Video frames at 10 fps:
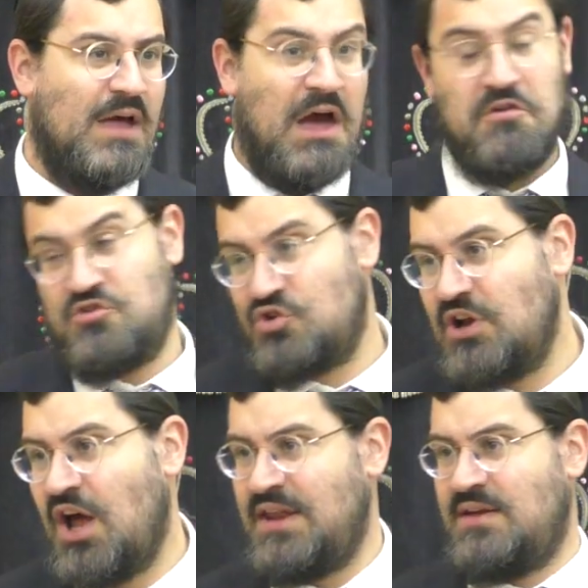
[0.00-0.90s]
I don't enjoy
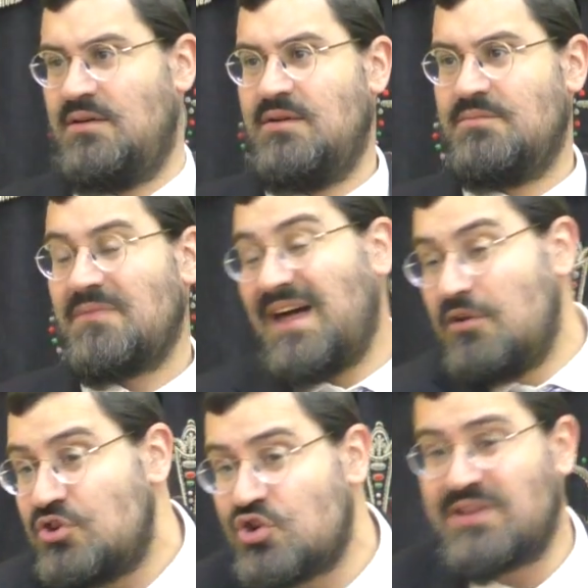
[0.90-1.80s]
learning. I
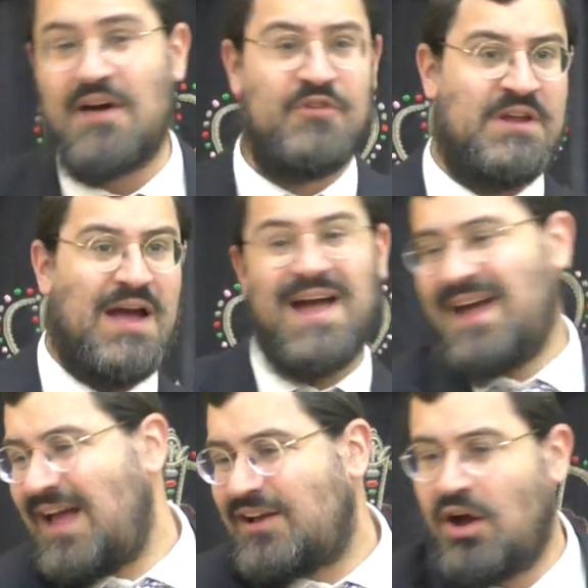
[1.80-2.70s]
don't enjoy davening.
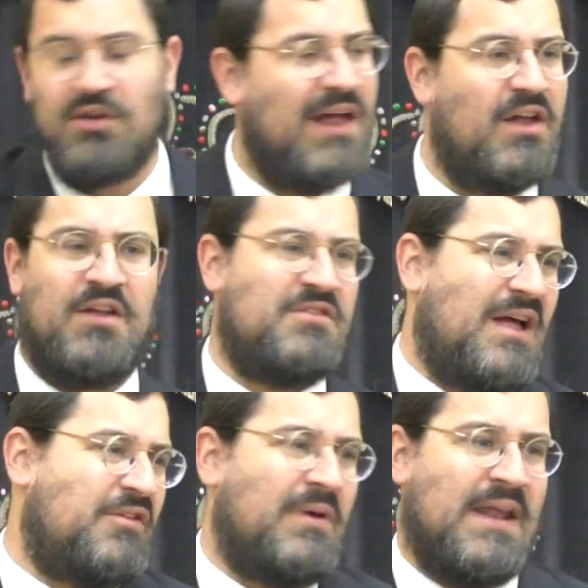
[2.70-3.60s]
I
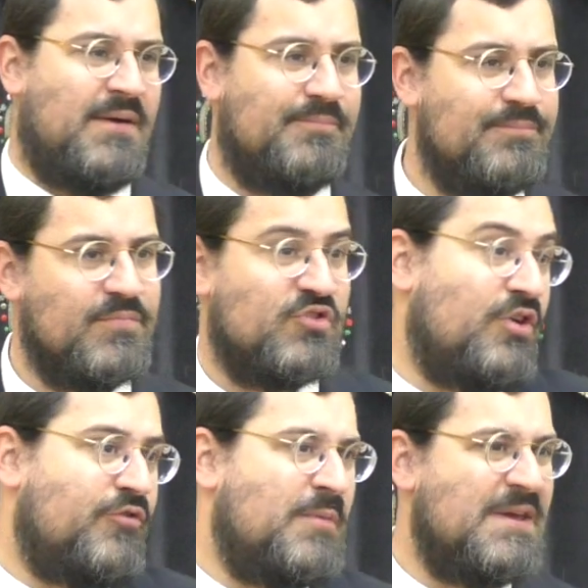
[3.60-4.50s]
don't get it. It's
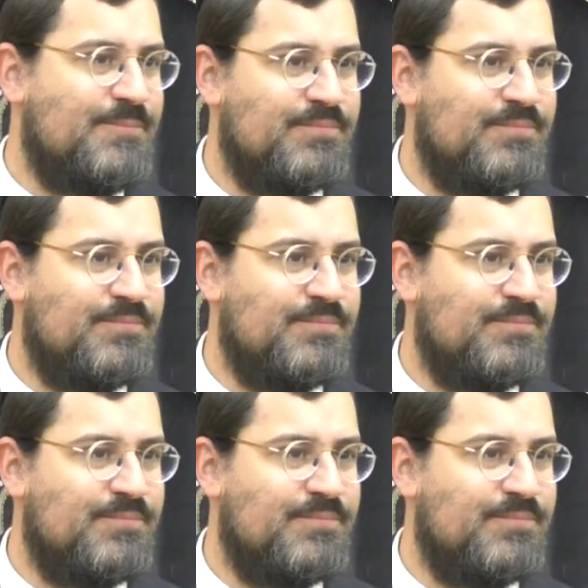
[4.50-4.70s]
not for me.